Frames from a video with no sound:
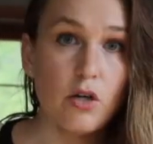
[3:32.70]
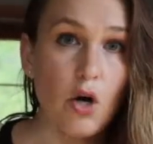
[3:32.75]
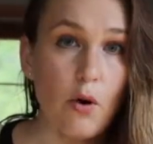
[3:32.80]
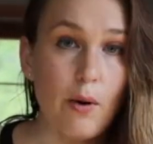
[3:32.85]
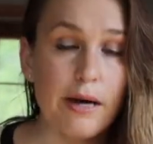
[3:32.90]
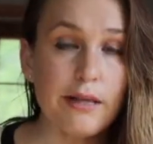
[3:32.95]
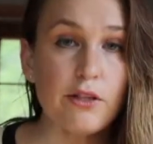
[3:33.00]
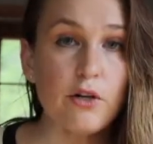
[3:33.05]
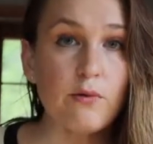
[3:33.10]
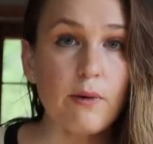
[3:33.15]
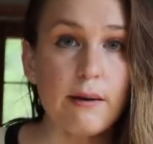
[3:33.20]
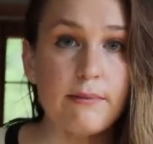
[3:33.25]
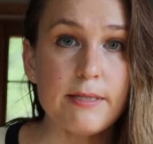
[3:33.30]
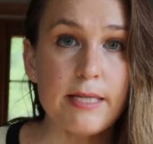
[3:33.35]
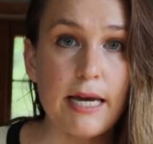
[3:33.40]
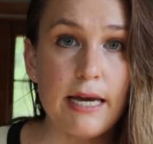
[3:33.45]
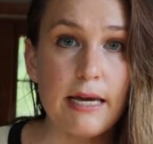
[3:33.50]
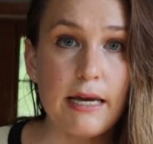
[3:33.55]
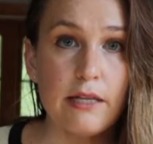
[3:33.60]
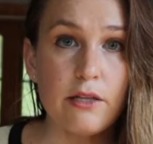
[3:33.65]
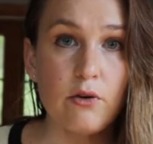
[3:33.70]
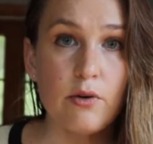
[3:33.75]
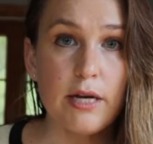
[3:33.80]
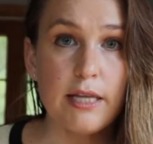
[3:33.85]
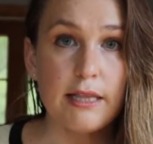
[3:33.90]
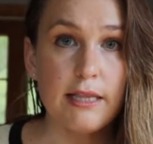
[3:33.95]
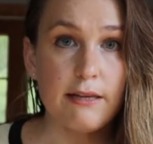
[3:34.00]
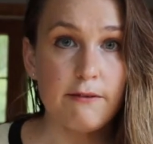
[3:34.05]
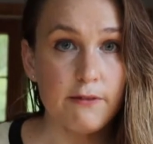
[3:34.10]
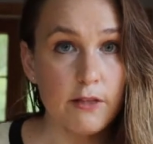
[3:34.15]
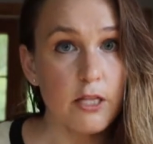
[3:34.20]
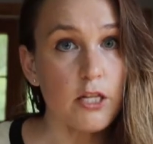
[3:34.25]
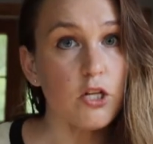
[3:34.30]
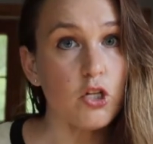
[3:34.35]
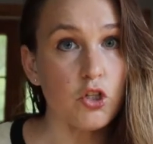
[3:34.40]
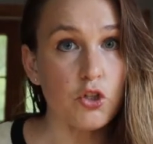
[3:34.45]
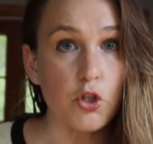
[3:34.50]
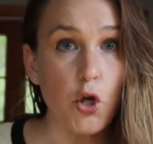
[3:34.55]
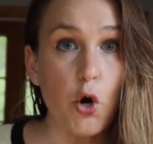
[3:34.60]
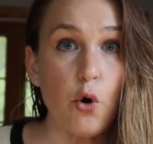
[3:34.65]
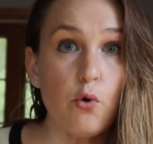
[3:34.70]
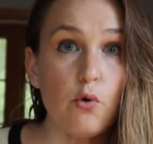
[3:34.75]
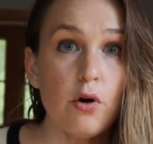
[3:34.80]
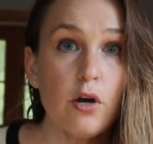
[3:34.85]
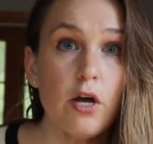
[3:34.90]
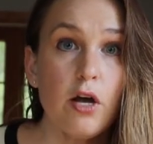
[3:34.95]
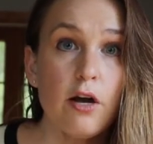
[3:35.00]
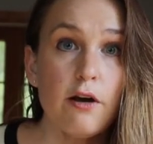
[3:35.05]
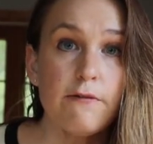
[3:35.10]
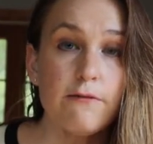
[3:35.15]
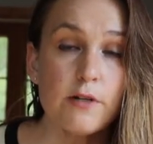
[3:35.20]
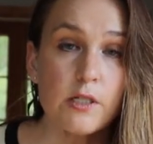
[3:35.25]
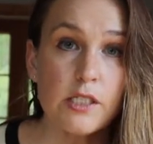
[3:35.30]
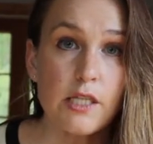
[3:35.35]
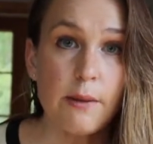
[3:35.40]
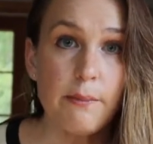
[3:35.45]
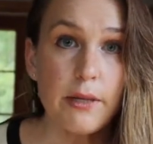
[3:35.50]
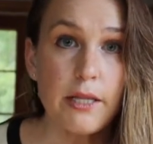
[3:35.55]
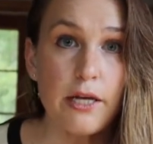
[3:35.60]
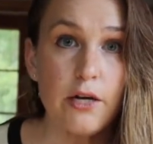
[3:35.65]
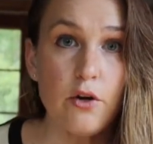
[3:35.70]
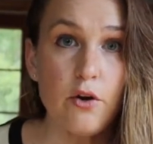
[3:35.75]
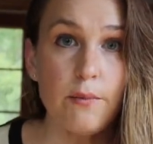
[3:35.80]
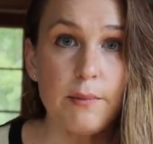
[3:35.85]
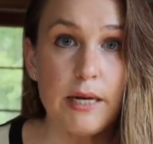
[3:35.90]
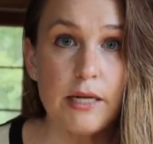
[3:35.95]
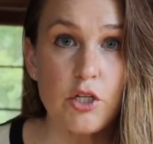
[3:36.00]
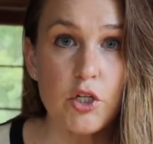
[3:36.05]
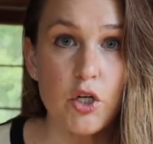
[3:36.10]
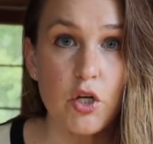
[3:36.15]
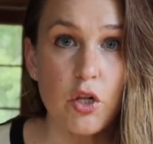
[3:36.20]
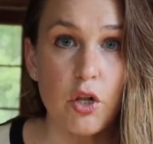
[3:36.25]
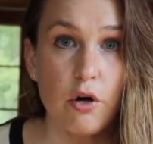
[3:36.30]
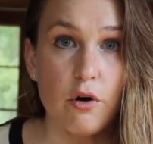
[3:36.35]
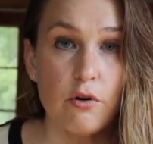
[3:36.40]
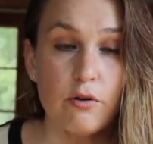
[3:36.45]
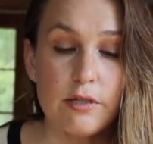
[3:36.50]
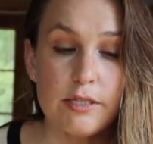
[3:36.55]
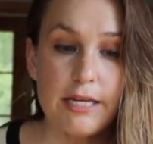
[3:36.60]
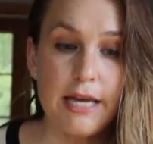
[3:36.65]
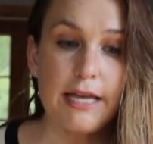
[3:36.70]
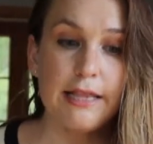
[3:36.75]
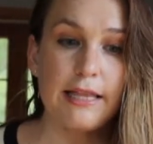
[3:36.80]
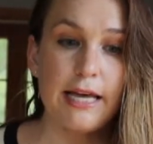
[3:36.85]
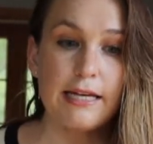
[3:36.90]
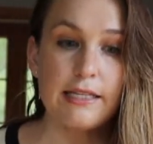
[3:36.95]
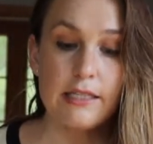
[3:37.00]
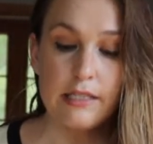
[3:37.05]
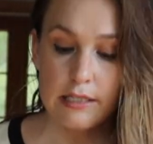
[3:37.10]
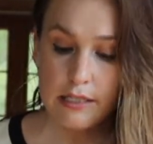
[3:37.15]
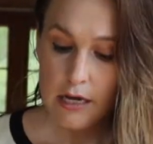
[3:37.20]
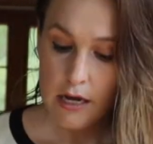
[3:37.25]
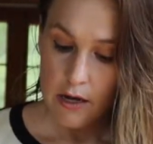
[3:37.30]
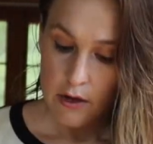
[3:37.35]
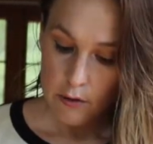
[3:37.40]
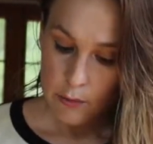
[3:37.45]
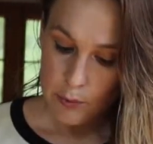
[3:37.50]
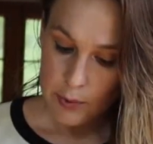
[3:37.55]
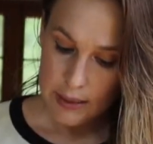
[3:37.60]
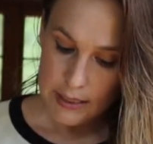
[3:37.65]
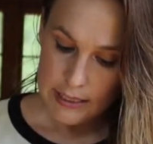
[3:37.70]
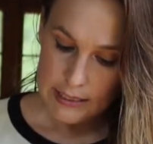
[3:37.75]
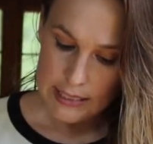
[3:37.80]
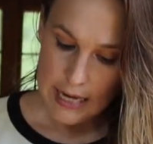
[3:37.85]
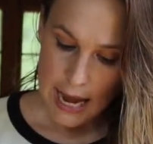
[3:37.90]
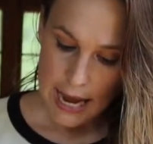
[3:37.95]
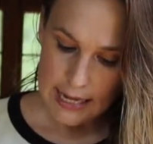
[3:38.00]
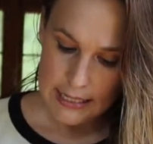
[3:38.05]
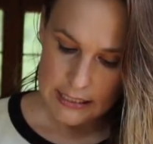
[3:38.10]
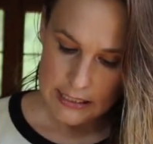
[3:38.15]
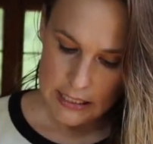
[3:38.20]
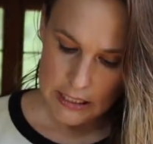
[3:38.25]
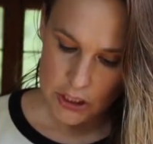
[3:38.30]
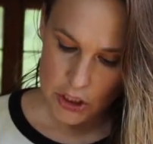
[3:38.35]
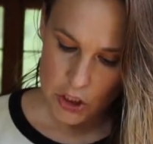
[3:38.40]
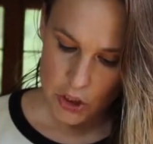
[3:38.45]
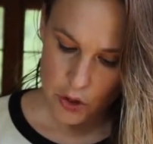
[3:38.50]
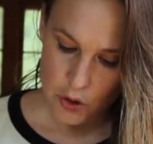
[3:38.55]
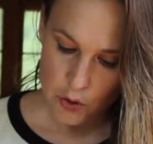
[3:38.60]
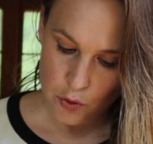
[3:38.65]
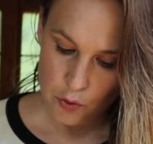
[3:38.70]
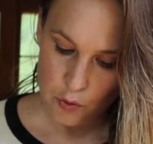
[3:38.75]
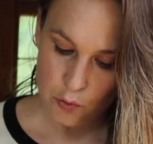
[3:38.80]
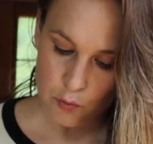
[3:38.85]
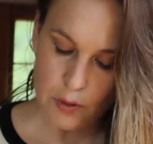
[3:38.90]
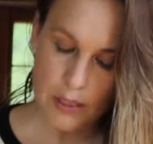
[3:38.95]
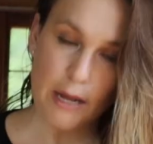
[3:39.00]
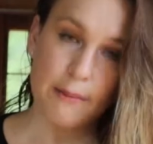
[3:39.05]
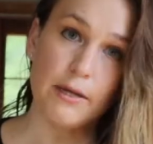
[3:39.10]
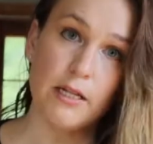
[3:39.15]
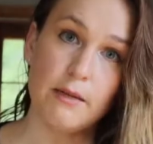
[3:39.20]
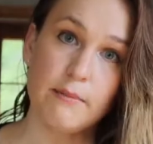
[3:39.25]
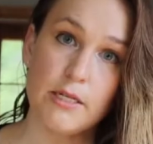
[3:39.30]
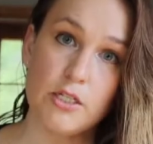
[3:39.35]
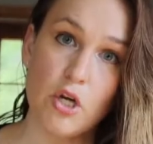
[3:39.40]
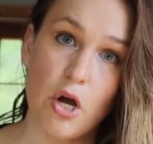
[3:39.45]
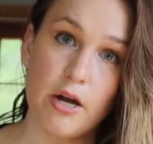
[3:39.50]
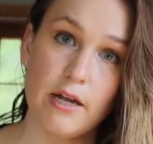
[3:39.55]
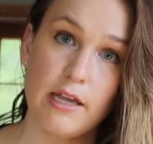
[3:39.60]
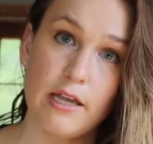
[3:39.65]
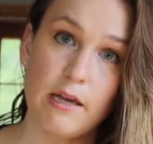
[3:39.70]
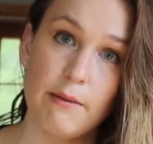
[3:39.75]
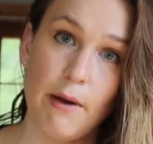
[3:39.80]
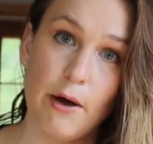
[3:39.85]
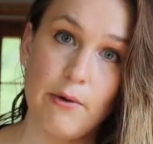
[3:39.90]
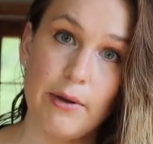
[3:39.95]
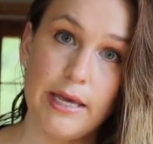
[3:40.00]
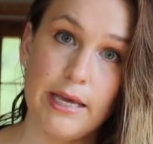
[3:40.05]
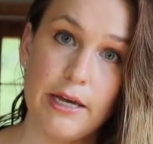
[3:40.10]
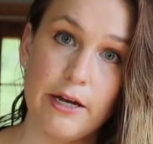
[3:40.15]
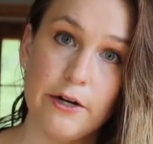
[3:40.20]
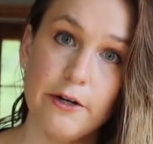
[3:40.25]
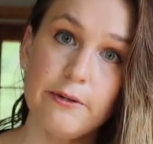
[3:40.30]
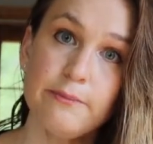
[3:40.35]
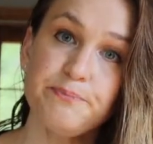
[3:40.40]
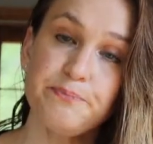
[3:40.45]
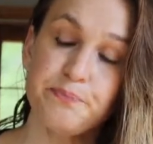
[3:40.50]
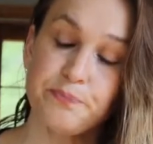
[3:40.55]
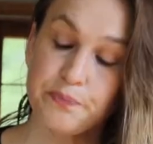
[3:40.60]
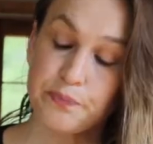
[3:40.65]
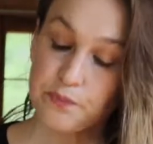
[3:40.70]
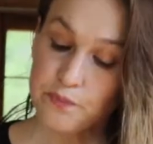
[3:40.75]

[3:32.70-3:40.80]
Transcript: go on their website and you can leave a little note for somebody who made your clothes, and that's really ties into what I'm going to be talking about here.